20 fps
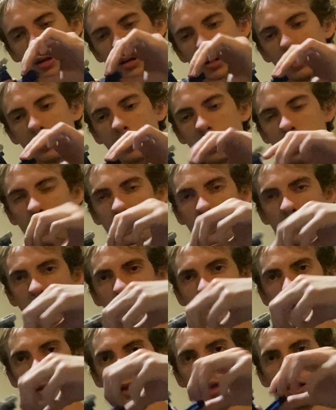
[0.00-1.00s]
Okay.
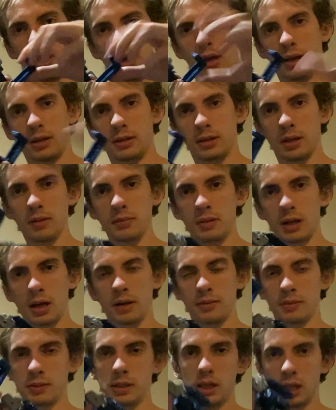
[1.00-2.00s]

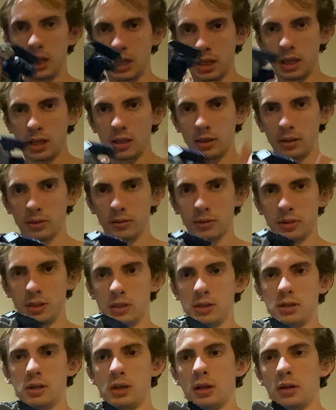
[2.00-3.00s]
Sometimes it
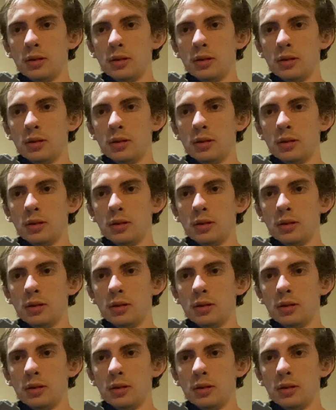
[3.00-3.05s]
loosens